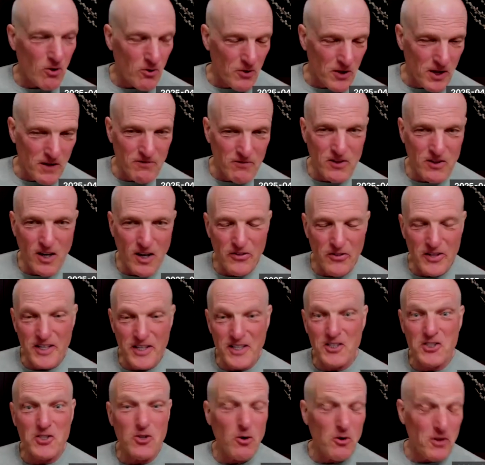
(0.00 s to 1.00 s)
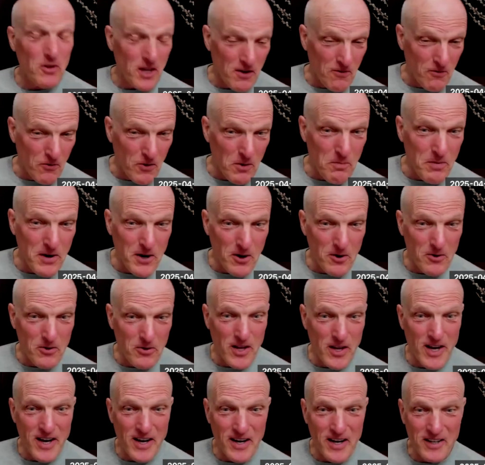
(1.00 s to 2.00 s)
oh, they've done this. Oh, they've repaired
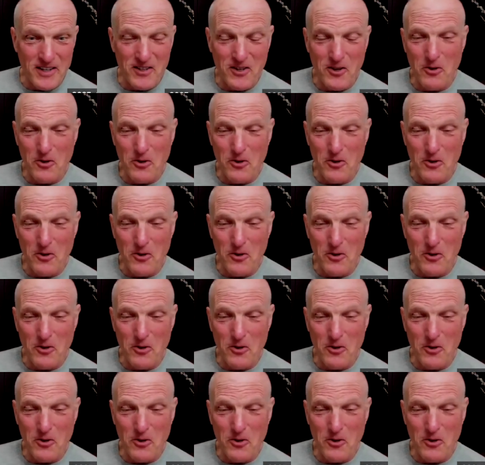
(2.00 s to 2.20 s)
that.